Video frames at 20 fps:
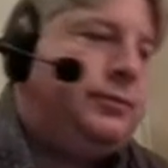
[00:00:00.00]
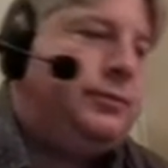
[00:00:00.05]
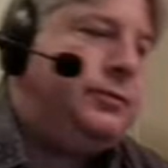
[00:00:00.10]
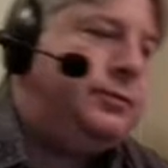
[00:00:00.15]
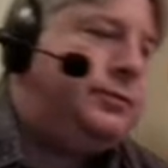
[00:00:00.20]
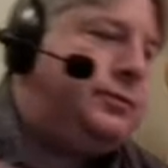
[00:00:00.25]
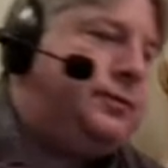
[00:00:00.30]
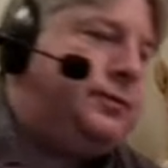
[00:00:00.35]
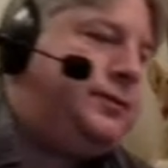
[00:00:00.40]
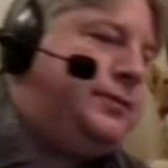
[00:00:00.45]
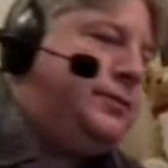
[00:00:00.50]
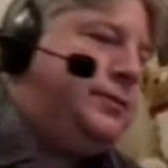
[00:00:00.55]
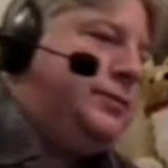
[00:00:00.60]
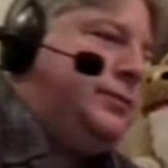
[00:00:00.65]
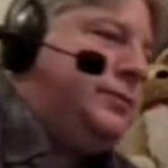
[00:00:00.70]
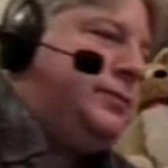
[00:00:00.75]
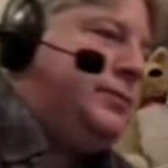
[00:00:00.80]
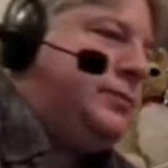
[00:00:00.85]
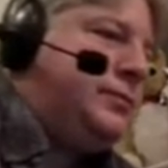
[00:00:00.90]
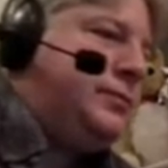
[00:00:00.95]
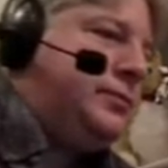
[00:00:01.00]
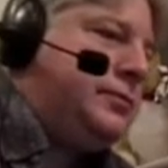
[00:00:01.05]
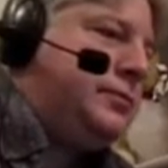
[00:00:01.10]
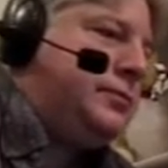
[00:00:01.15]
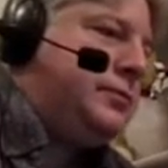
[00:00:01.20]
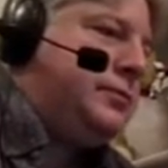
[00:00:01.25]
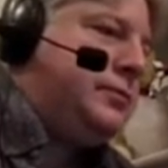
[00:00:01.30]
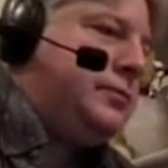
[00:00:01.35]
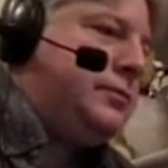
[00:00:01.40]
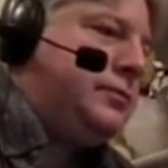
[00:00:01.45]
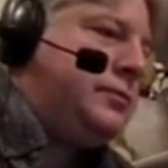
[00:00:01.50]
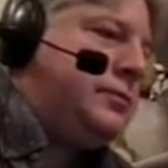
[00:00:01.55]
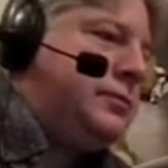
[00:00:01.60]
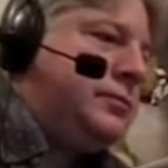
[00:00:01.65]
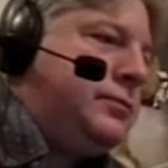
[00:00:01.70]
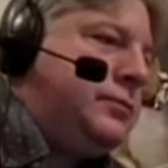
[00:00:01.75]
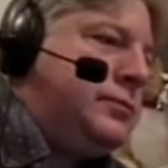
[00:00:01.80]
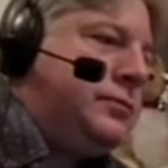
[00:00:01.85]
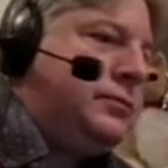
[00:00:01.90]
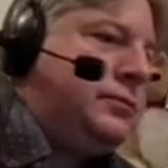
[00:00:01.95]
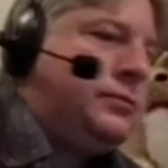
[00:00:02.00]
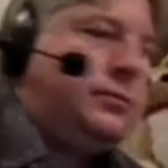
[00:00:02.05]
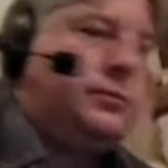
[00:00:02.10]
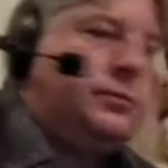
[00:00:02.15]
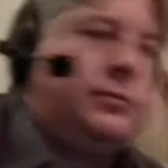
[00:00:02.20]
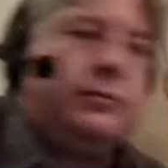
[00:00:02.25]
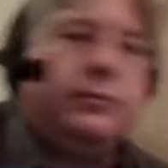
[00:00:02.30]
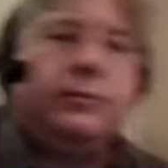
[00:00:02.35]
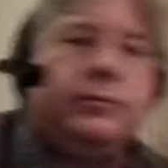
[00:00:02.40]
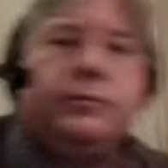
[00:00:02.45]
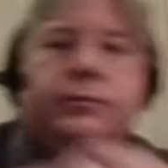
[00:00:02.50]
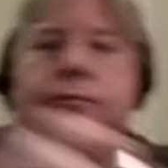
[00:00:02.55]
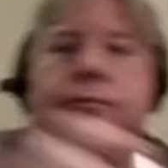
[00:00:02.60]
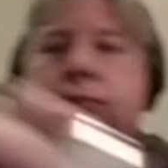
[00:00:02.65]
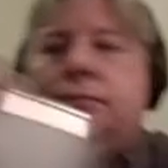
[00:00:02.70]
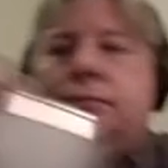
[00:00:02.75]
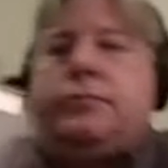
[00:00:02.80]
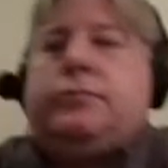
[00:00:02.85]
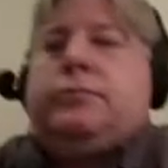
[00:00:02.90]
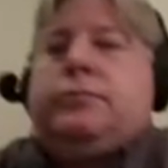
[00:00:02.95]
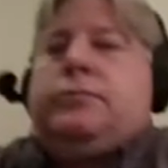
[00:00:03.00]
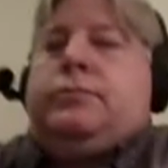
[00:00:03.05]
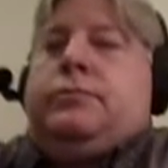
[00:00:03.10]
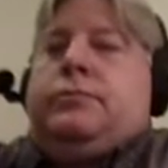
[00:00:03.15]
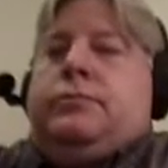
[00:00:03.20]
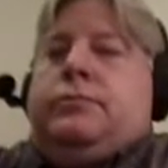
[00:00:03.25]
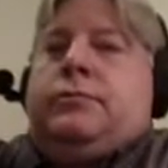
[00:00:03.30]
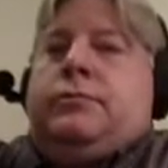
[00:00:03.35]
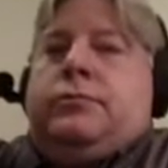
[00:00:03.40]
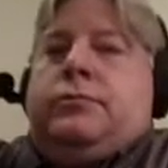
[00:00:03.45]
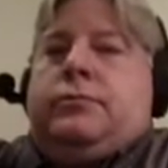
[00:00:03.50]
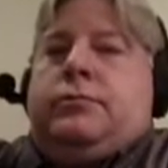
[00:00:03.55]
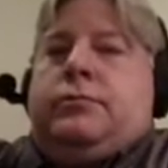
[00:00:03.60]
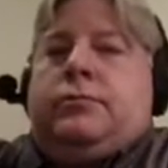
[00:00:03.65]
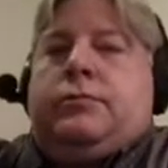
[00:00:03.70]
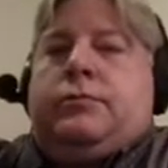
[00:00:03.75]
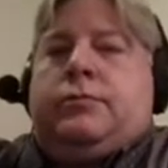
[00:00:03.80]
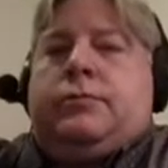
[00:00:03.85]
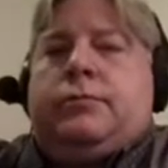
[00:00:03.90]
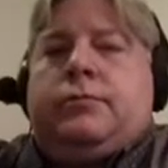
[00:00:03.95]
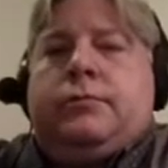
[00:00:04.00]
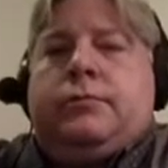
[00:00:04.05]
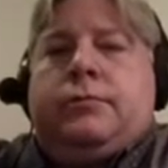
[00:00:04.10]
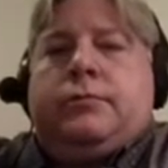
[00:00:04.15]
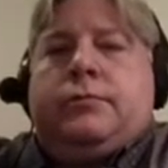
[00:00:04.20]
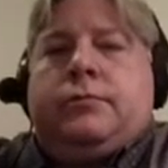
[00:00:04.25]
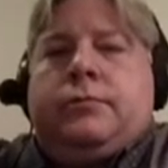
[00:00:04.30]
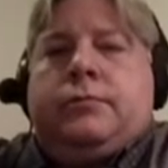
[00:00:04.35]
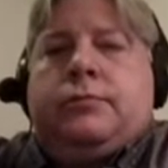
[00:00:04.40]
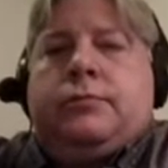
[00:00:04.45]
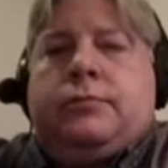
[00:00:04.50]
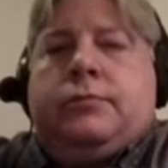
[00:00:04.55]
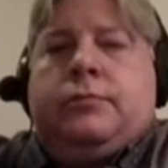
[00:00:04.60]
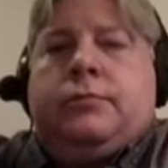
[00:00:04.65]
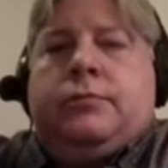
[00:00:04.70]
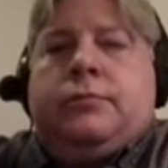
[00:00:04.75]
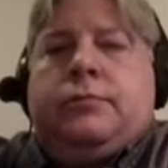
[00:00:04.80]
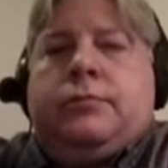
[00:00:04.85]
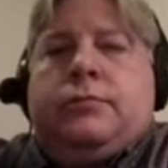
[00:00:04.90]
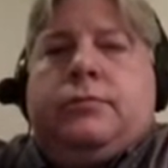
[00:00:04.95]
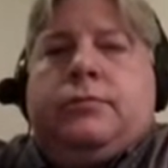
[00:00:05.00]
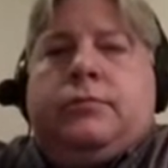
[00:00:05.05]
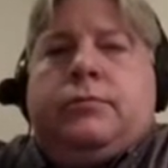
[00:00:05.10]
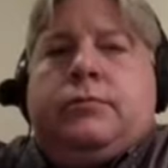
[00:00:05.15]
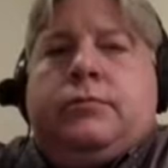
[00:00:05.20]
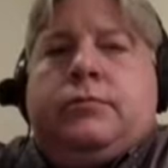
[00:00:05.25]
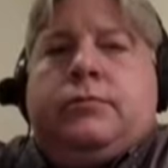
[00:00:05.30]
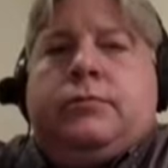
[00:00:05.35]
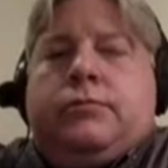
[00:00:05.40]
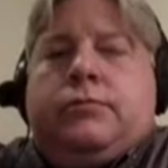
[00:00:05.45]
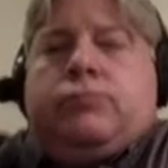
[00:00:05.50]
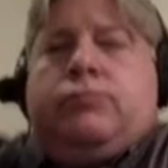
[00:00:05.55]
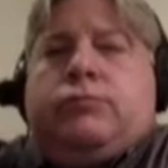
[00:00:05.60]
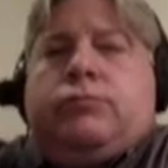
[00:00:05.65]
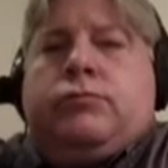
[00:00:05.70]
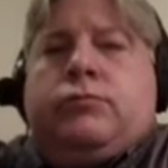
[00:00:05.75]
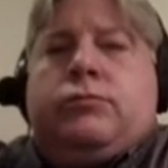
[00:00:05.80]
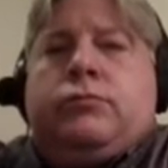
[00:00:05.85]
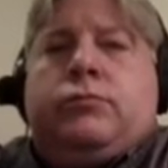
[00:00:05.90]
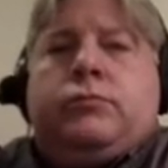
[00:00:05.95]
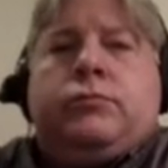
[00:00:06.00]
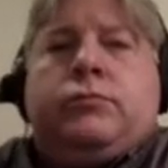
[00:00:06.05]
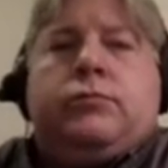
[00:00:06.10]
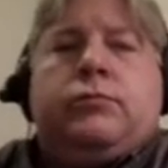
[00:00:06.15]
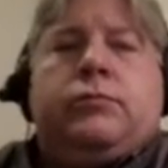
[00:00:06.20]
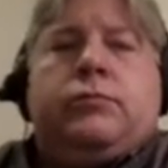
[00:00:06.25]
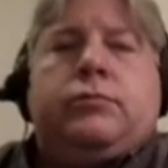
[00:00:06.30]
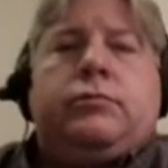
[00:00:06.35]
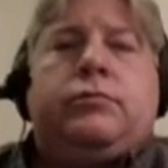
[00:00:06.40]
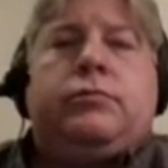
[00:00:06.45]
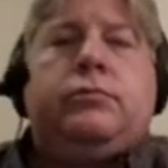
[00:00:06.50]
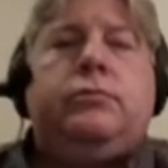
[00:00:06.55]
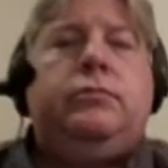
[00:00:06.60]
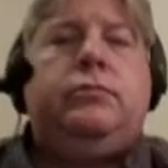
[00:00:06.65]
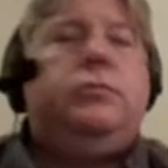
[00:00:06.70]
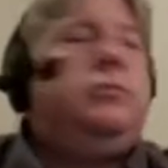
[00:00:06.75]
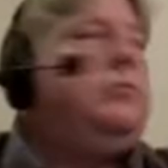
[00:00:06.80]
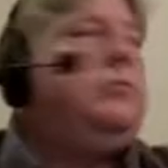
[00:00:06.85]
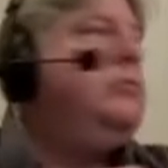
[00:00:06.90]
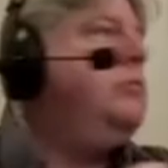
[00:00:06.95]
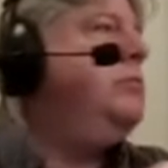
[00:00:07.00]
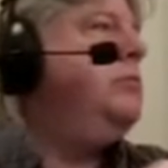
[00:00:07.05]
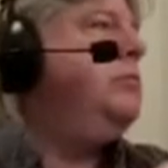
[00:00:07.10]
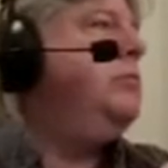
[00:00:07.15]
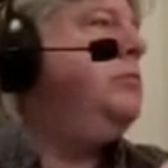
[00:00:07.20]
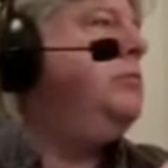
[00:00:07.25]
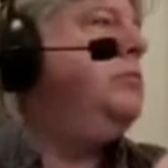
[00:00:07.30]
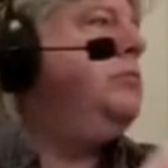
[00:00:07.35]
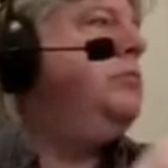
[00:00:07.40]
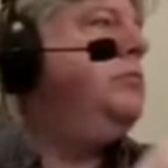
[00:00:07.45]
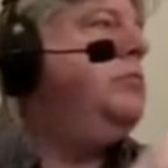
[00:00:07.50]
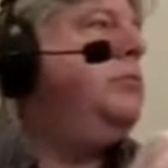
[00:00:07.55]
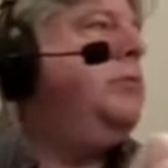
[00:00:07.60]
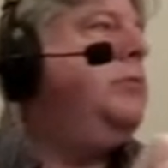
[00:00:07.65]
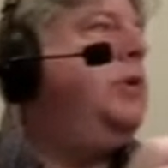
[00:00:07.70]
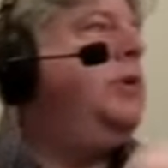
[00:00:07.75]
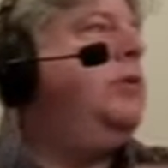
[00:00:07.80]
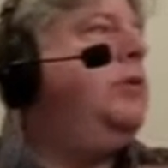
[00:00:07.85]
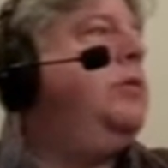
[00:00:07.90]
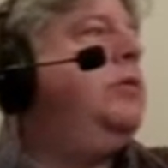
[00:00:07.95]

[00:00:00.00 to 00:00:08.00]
(silent)